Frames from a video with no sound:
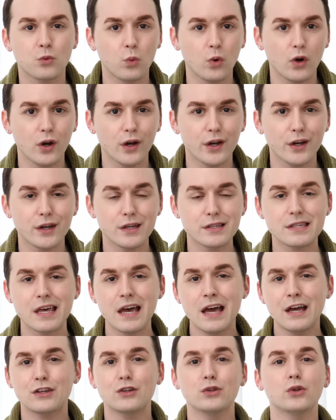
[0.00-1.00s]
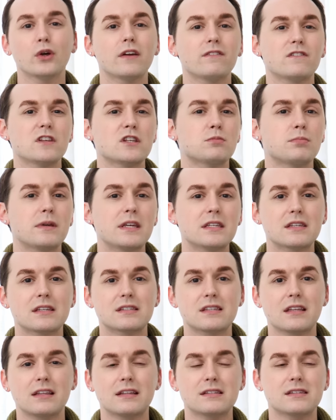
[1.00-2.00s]
woods. You look at these
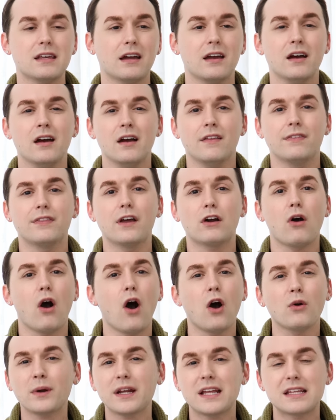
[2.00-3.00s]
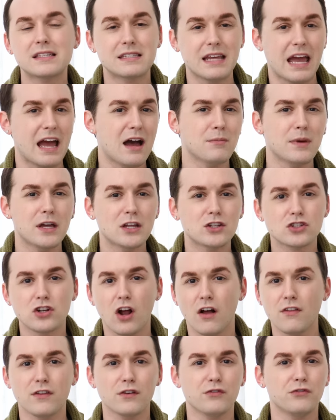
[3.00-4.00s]
pieces and it's like they're already damaged
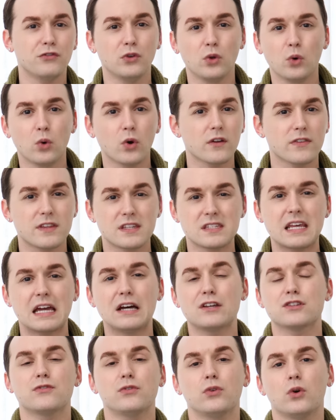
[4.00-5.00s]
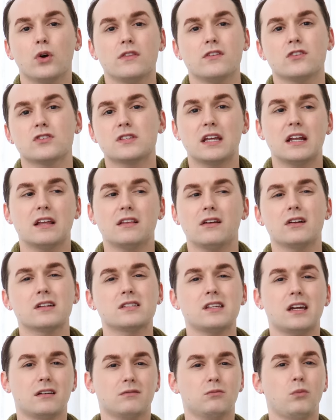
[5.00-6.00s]
on the floor, the sales floor, and they're sitting there and
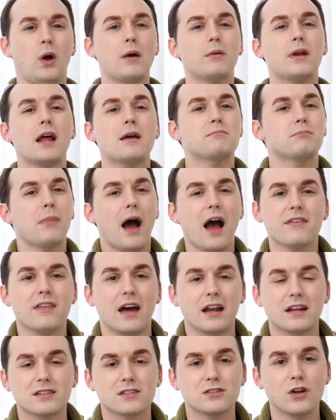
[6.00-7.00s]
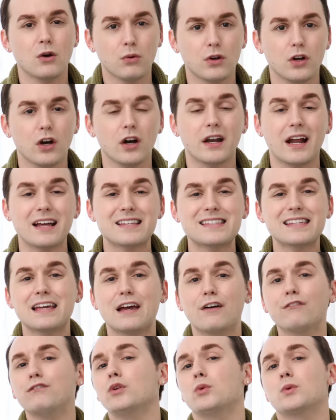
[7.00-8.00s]
it's like, why would I buy that? It's no good. I see
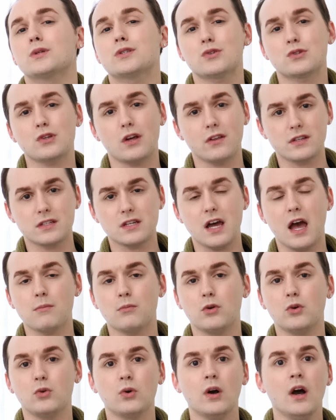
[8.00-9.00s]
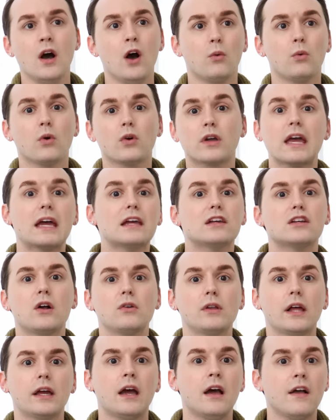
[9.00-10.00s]
influencers all the time who will get, you
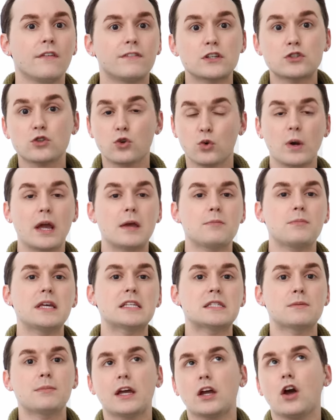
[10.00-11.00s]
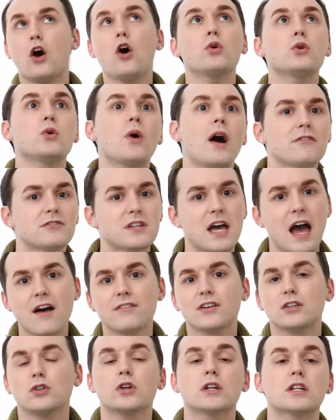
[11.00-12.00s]
know, like this great piece and be like, oh, you have to
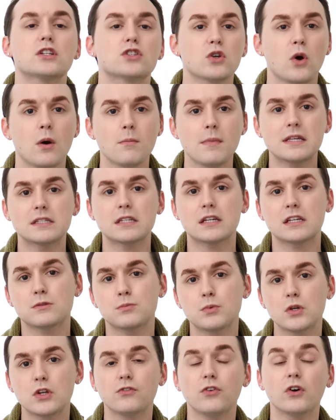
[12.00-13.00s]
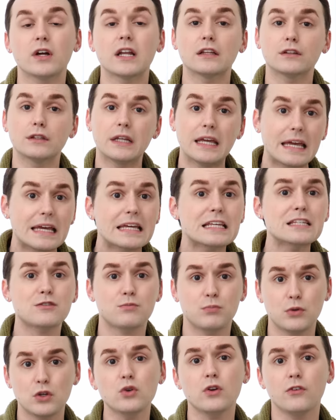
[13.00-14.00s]
have it. Look at it. It's so amazing. It's beautiful. And it
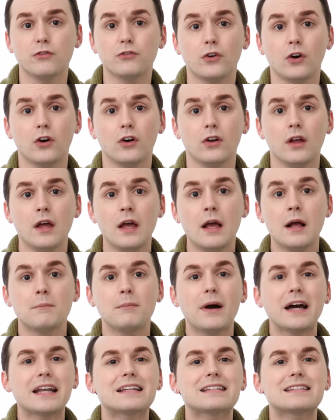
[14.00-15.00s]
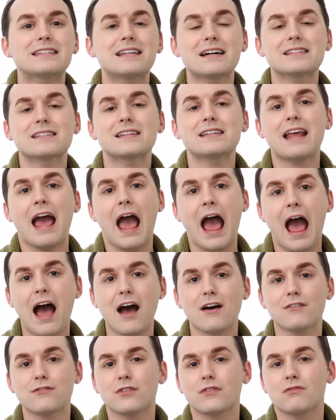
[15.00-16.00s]
is beautiful, but it doesn't
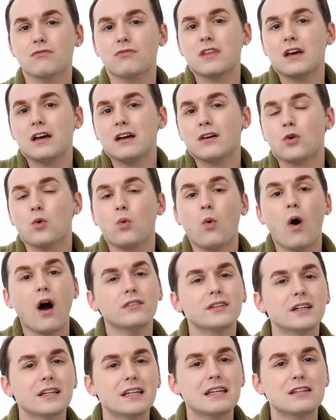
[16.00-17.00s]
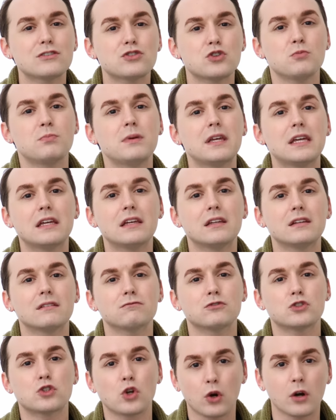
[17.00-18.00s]
have the quality to
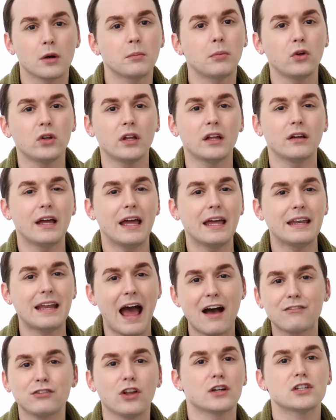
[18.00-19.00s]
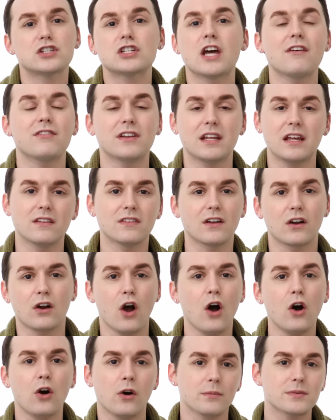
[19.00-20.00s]
be durable and have longevity in their
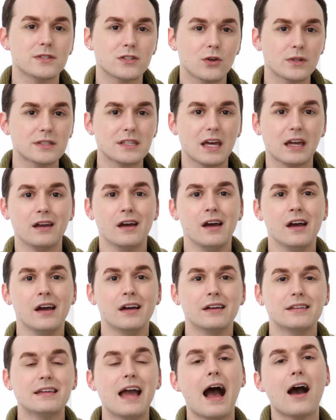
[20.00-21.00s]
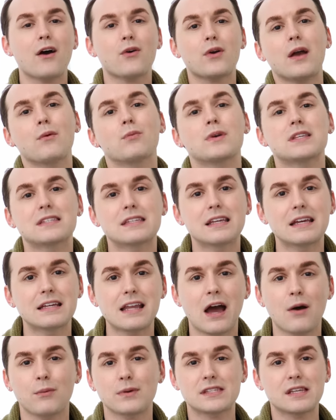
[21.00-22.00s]
home. So it's like, yeah, okay, we see it
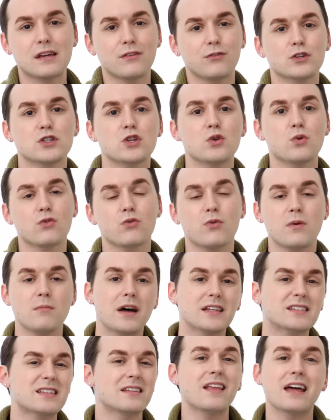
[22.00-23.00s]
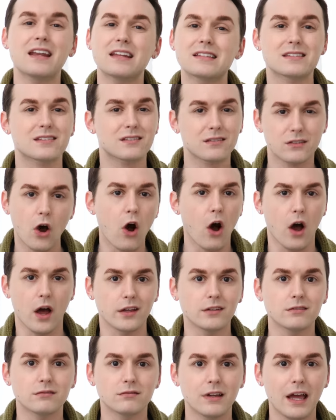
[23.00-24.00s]
now. We see it for two or three months and then it's
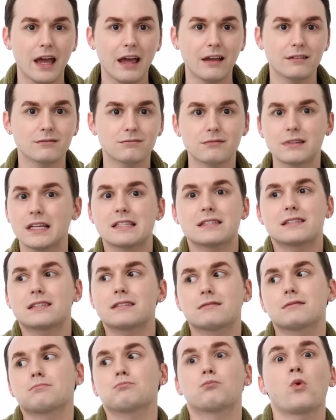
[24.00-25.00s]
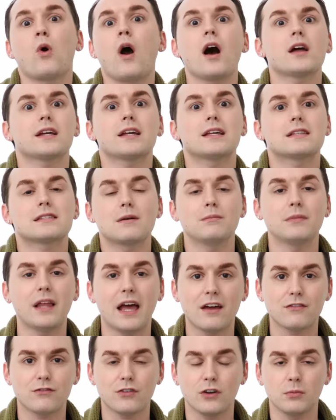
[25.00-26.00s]
gone. And it's rotting in some
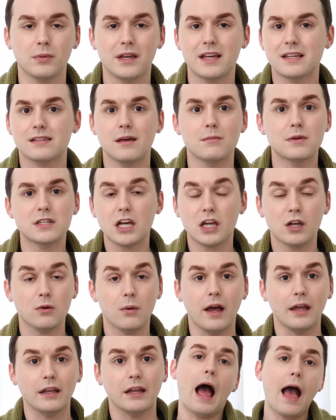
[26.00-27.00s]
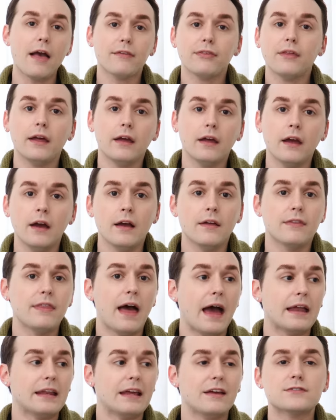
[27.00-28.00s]
landfill because let me tell you what, I think
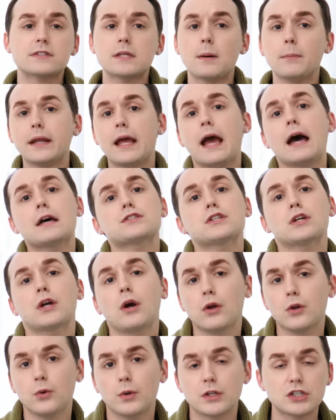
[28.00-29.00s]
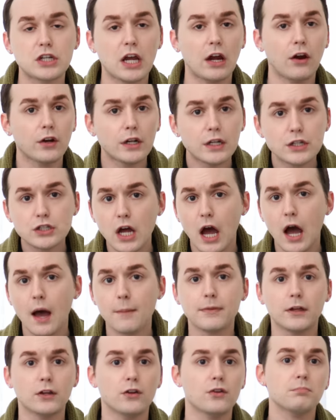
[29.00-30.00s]
that if somebody has to go to a charity
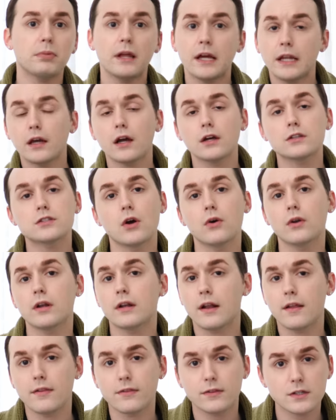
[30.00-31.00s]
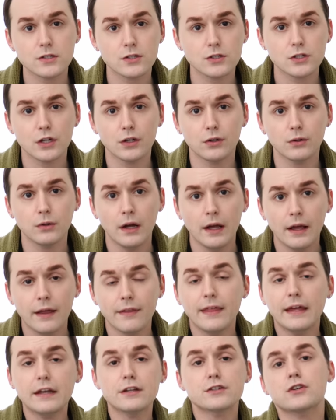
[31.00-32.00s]
shop that you're planning on donating this to,
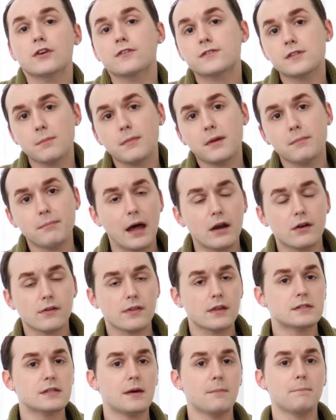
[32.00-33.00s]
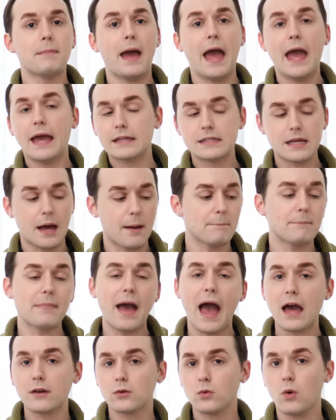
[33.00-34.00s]
they deserve something better than some banged up,
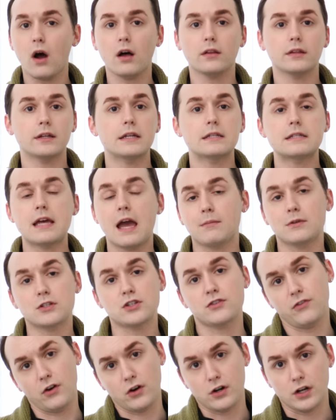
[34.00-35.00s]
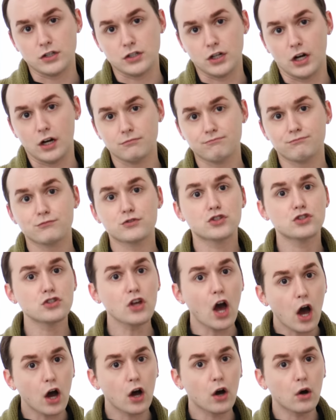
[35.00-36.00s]
bad quality, damaged furniture.
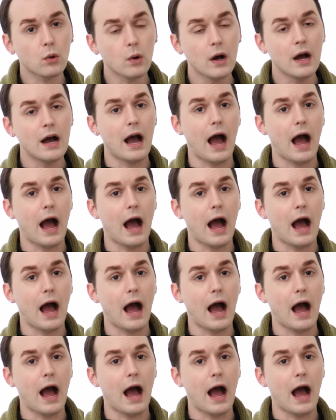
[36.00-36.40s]
So